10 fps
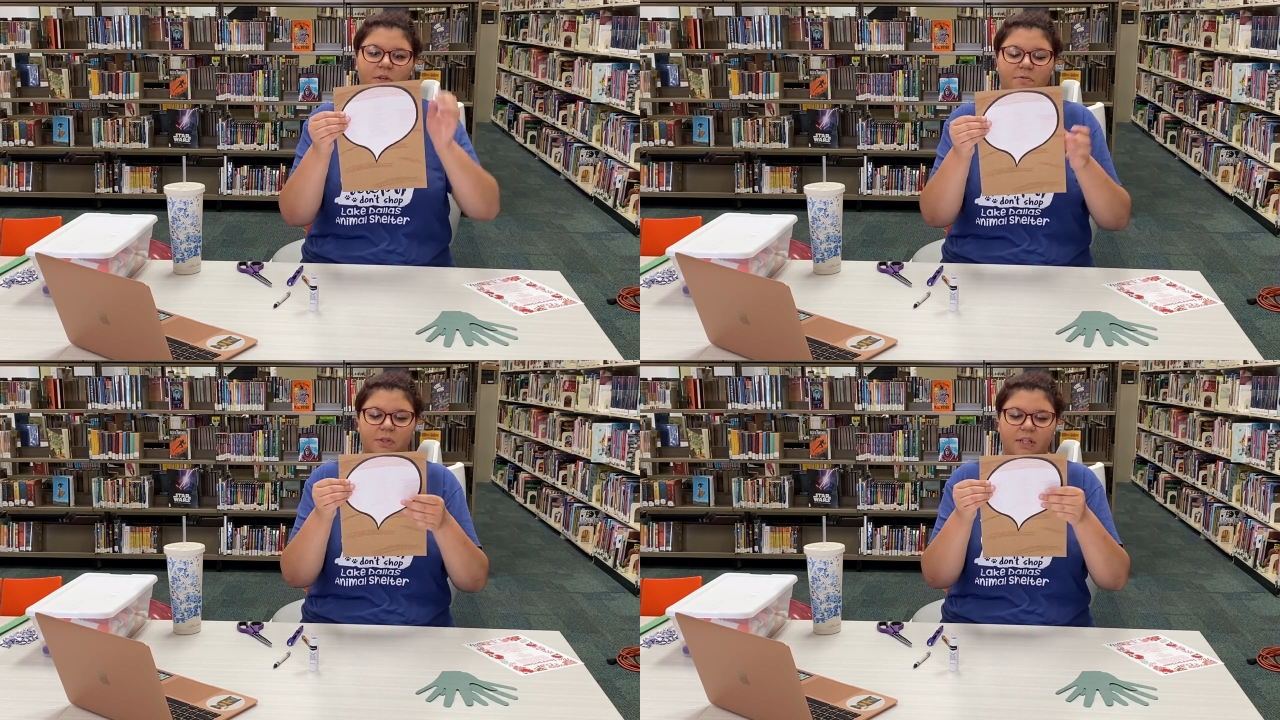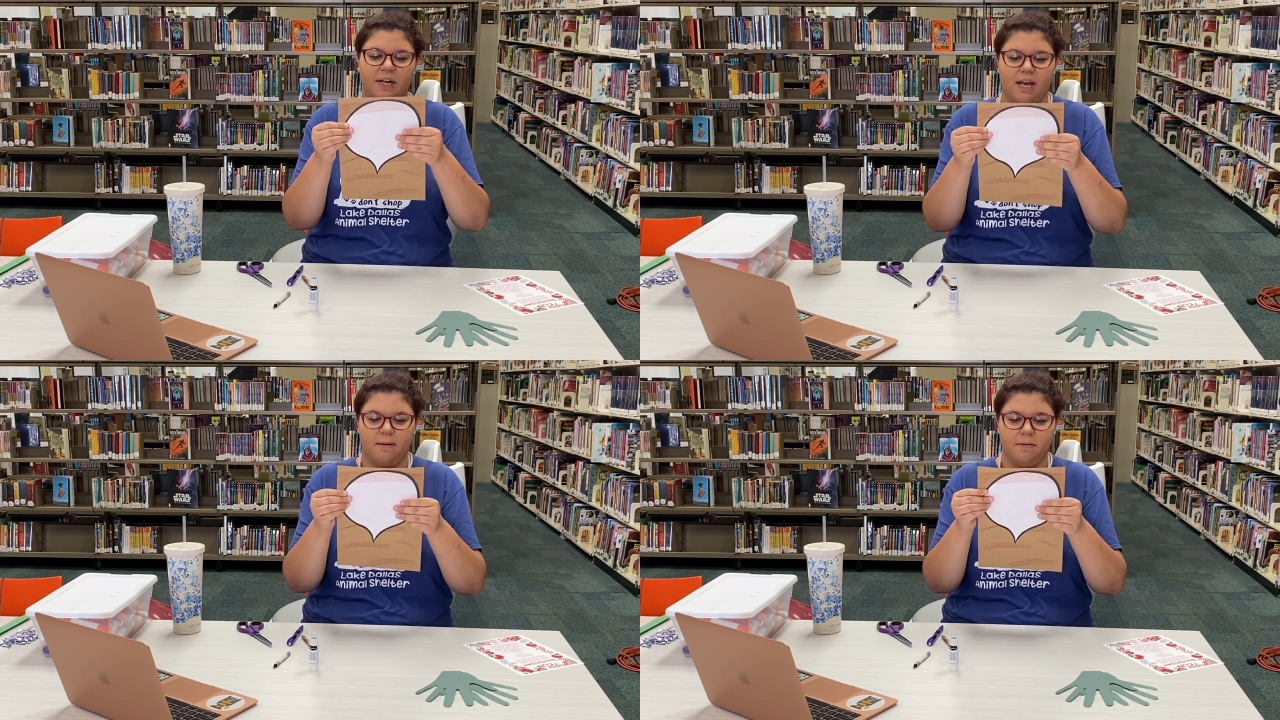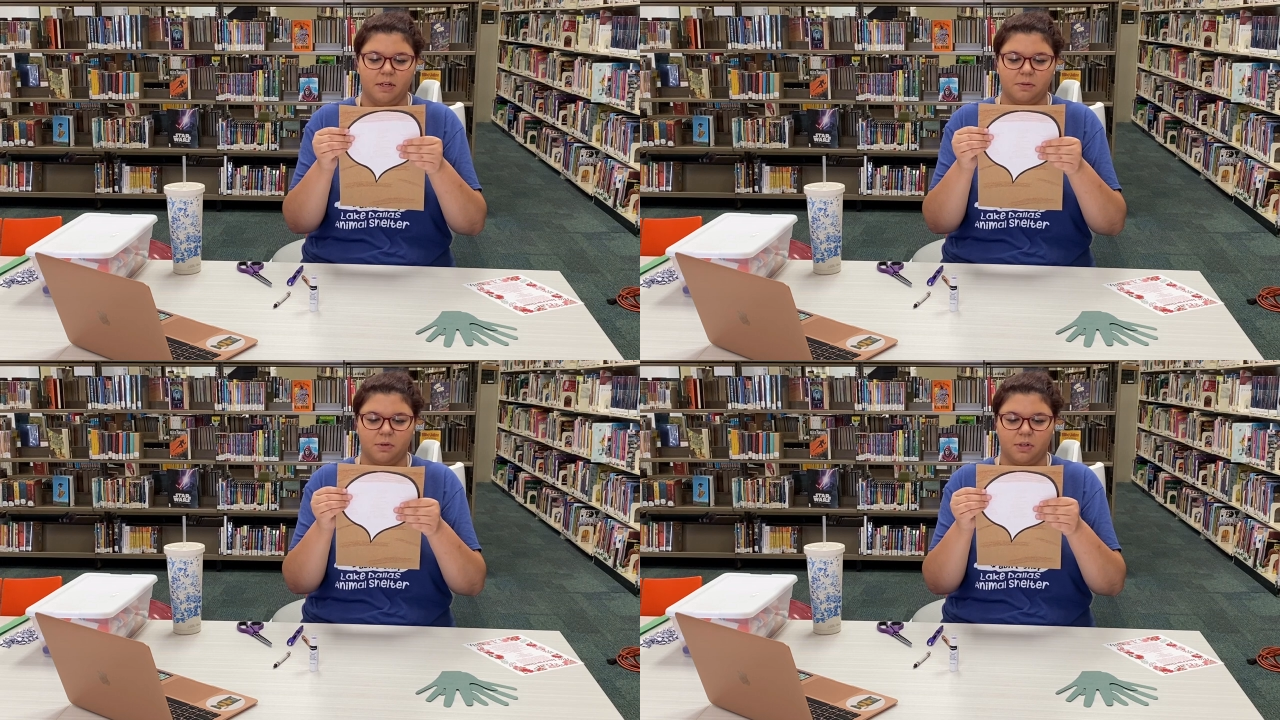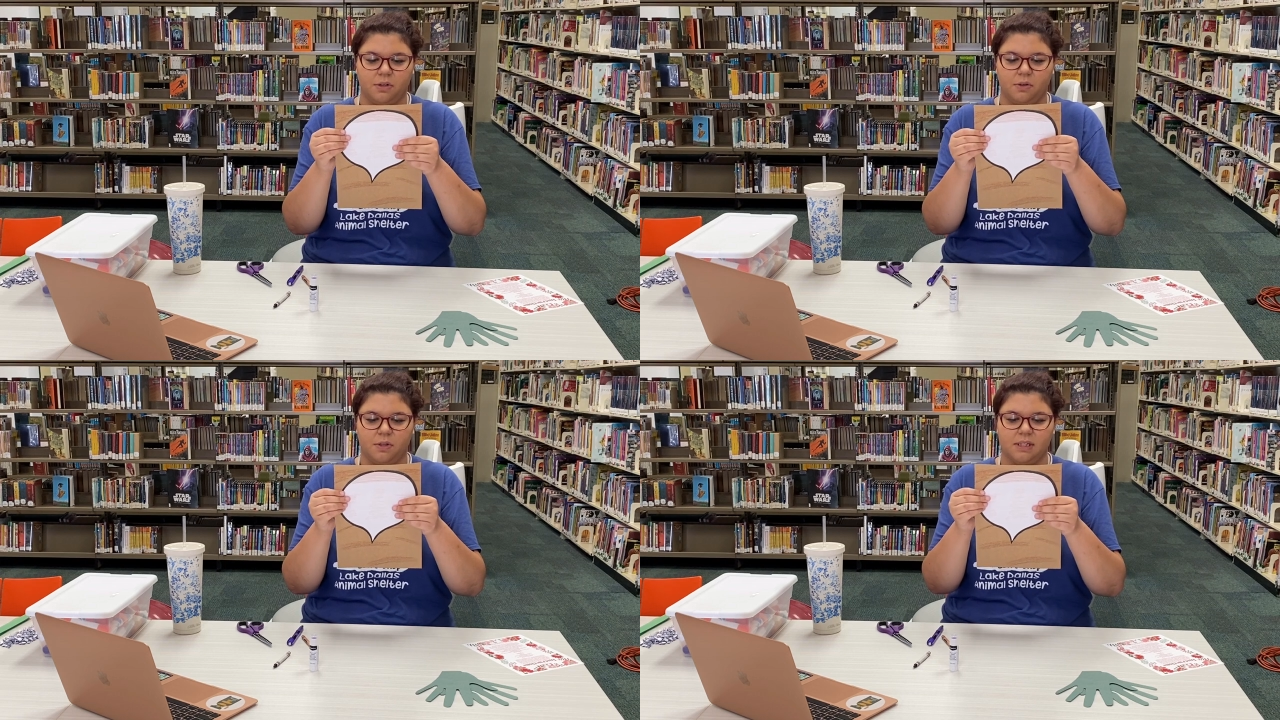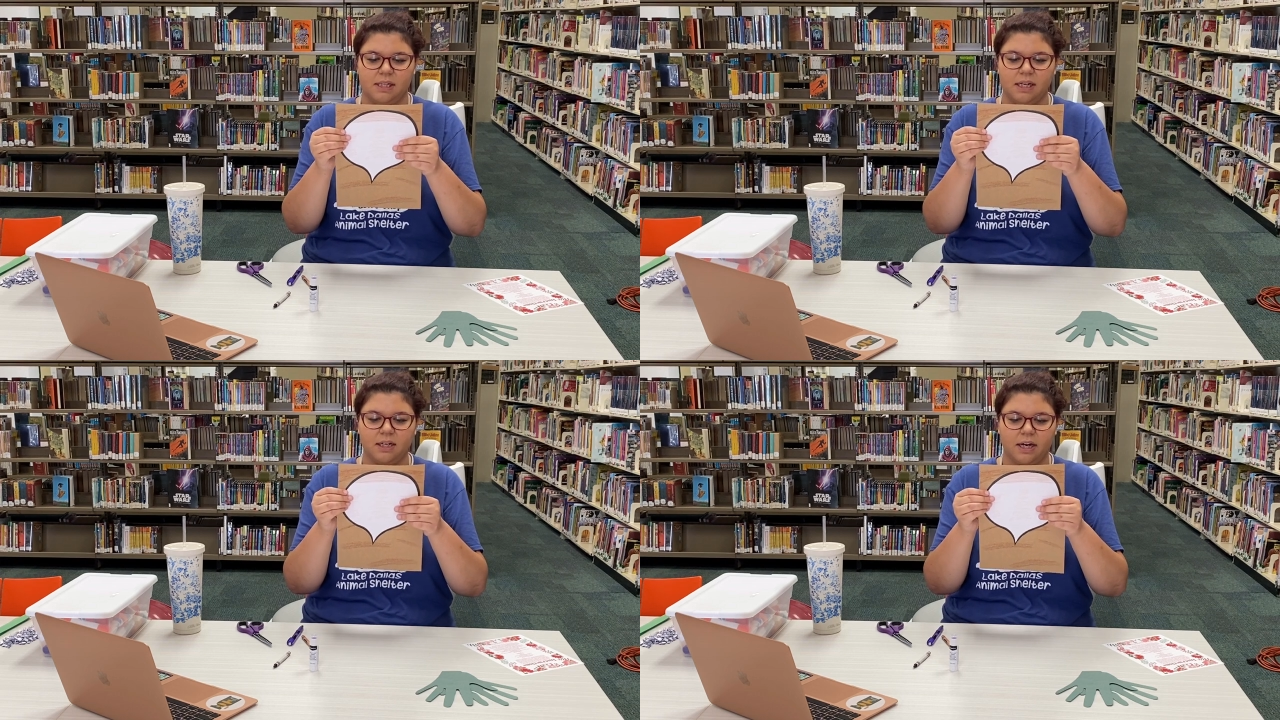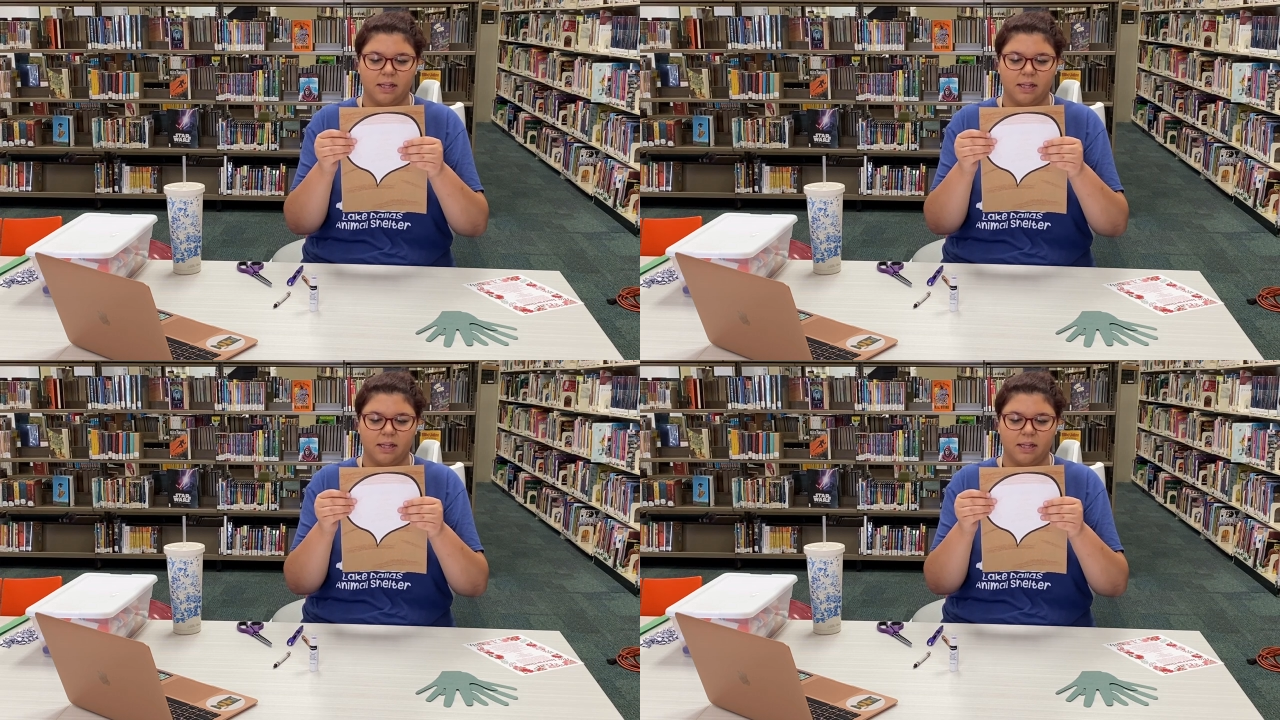So what's going to happen is we're going to glue this here,